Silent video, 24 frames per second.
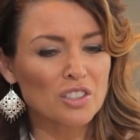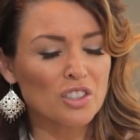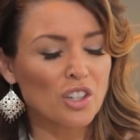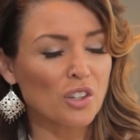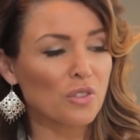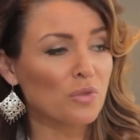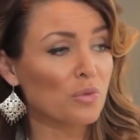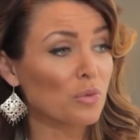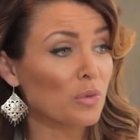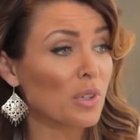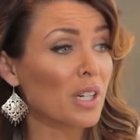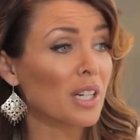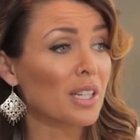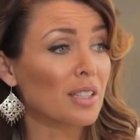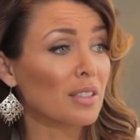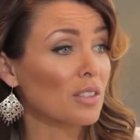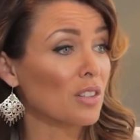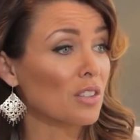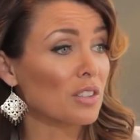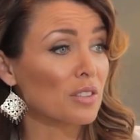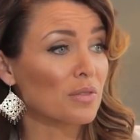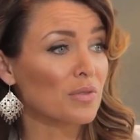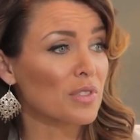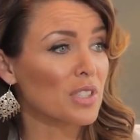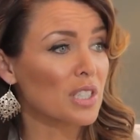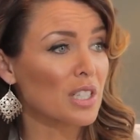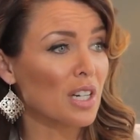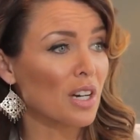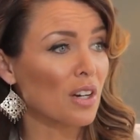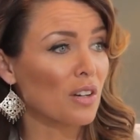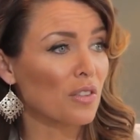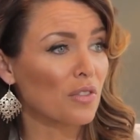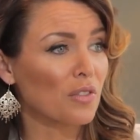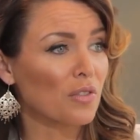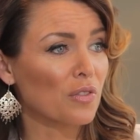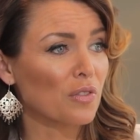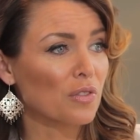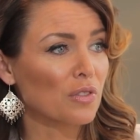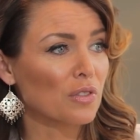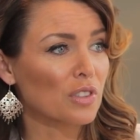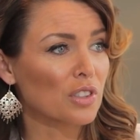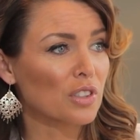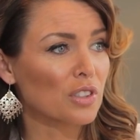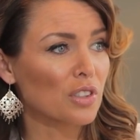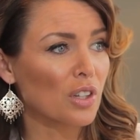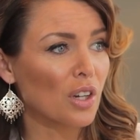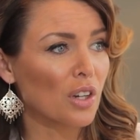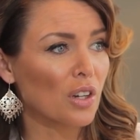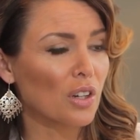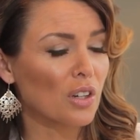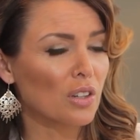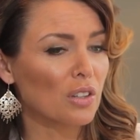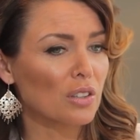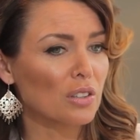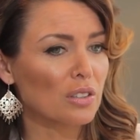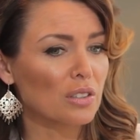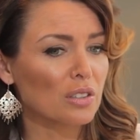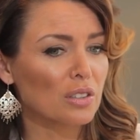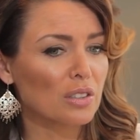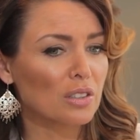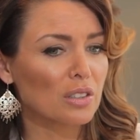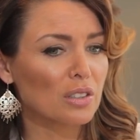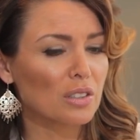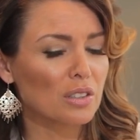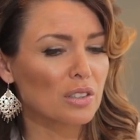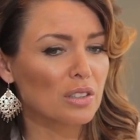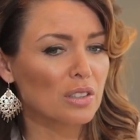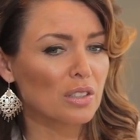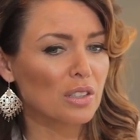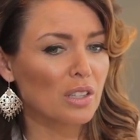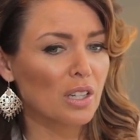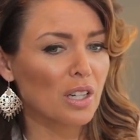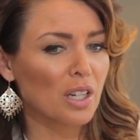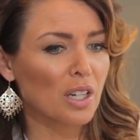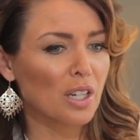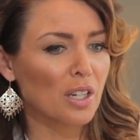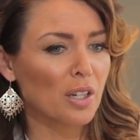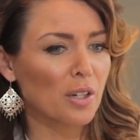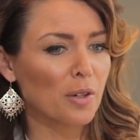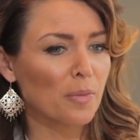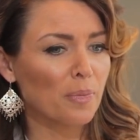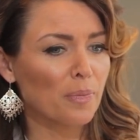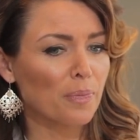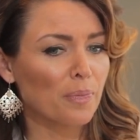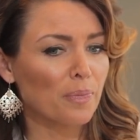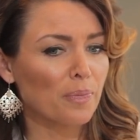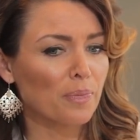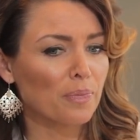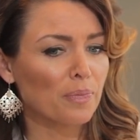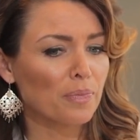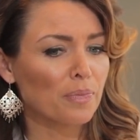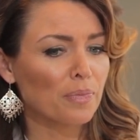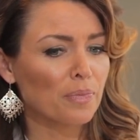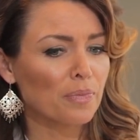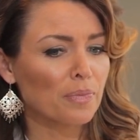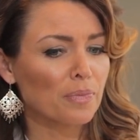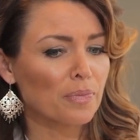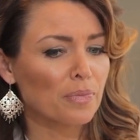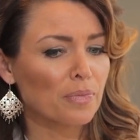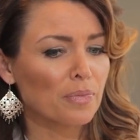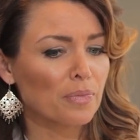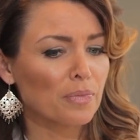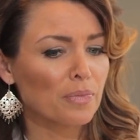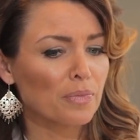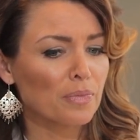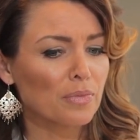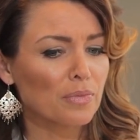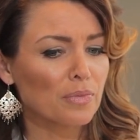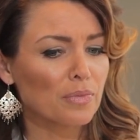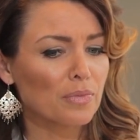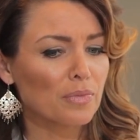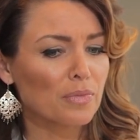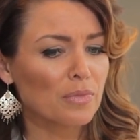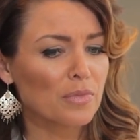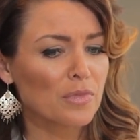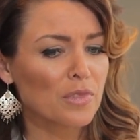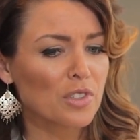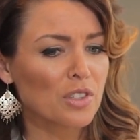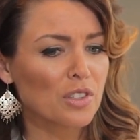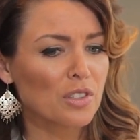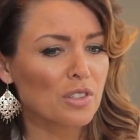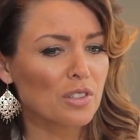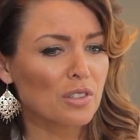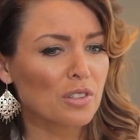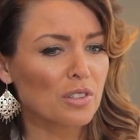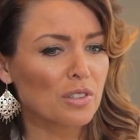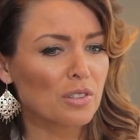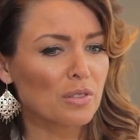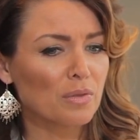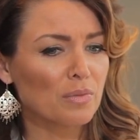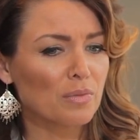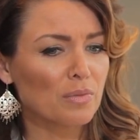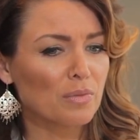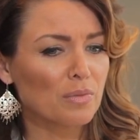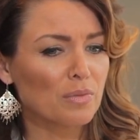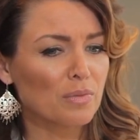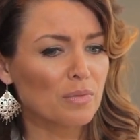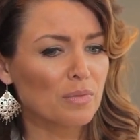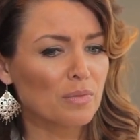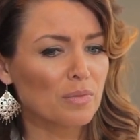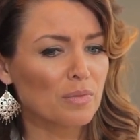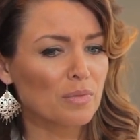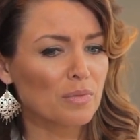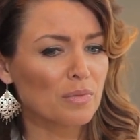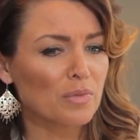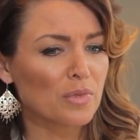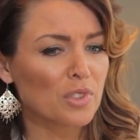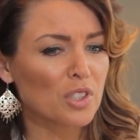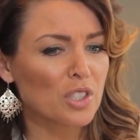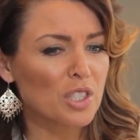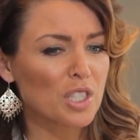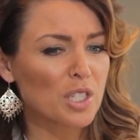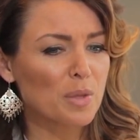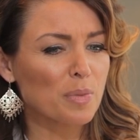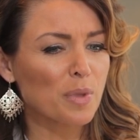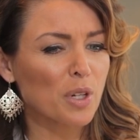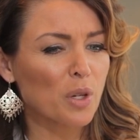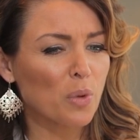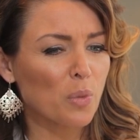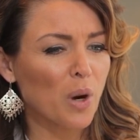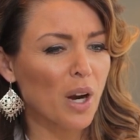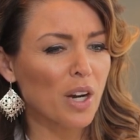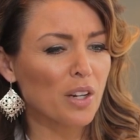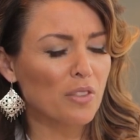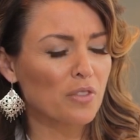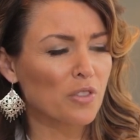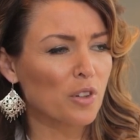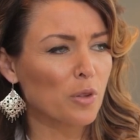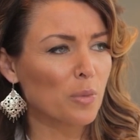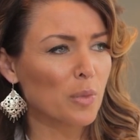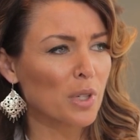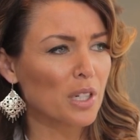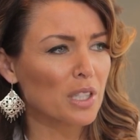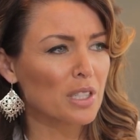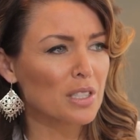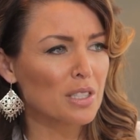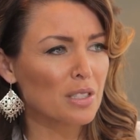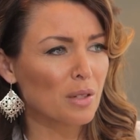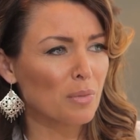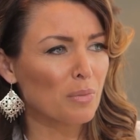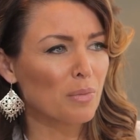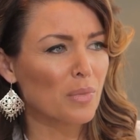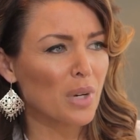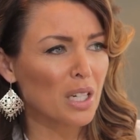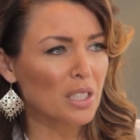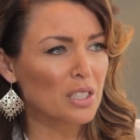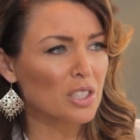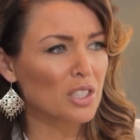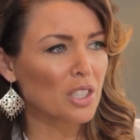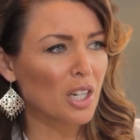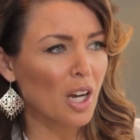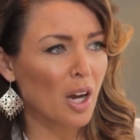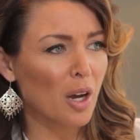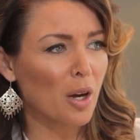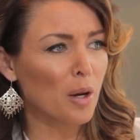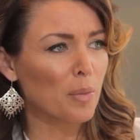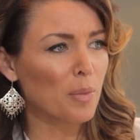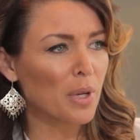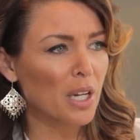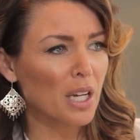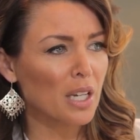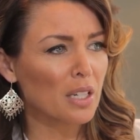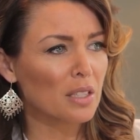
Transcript: confessed that she had no relationship with Julian's mother, adding, "She wouldn't speak to me. I wasn't allowed to be near her in the house. She said she wasn't coming to the wedding."